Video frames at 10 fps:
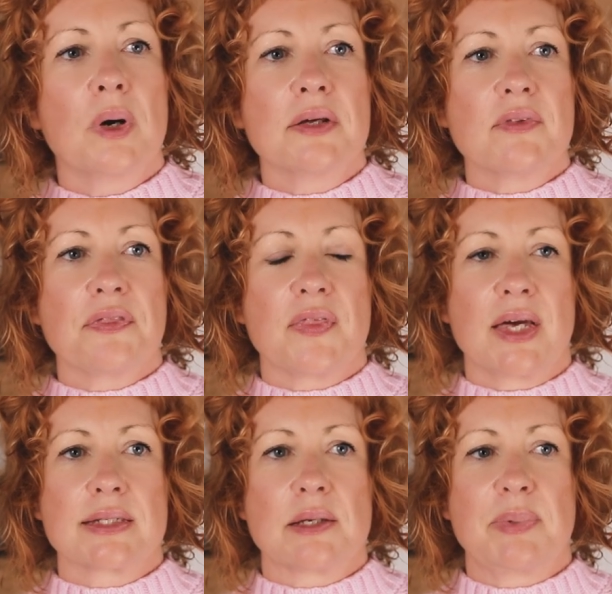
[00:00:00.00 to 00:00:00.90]
One of the
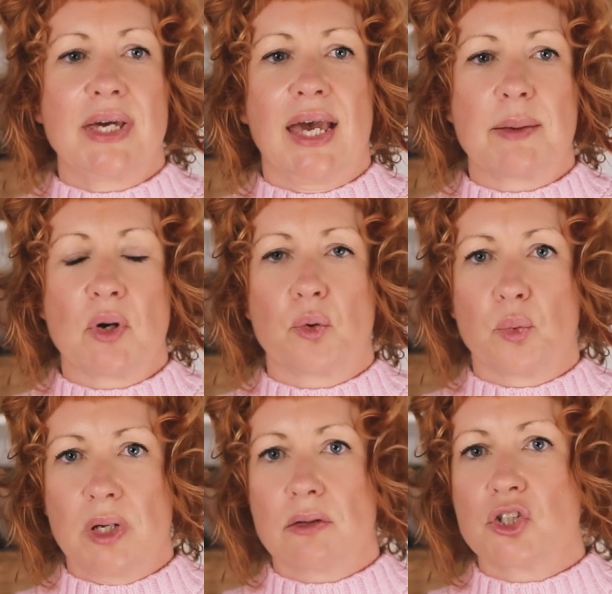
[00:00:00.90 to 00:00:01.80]
things that became a
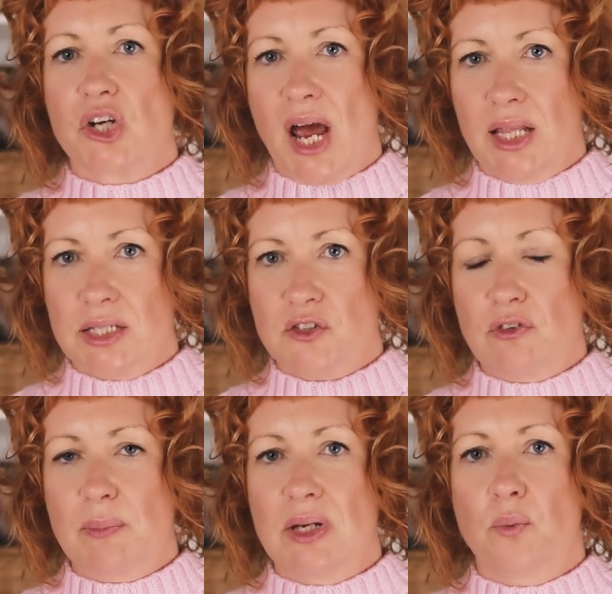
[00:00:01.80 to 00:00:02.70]
real challenge
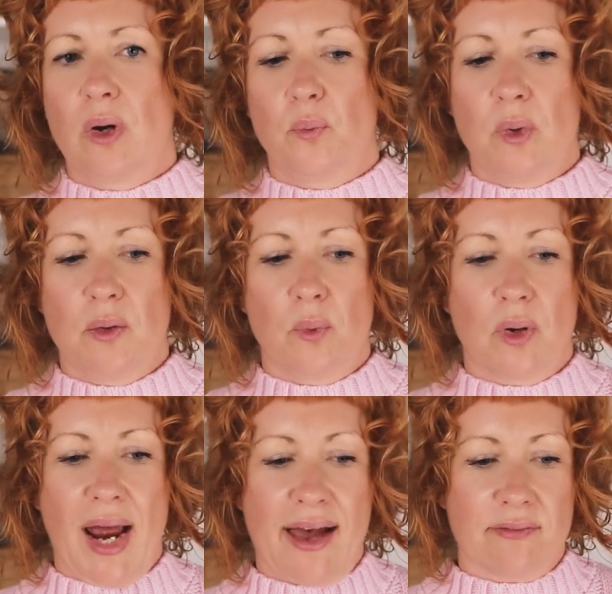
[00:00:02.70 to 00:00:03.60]
for me when we
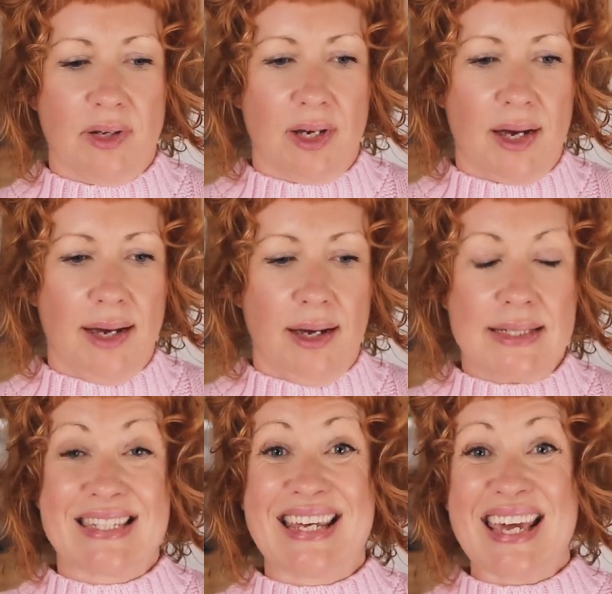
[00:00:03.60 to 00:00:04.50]
were having
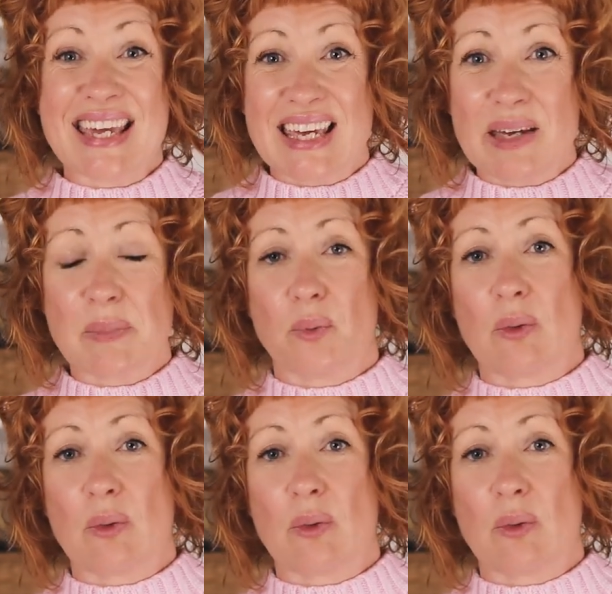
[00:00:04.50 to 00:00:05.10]
a team,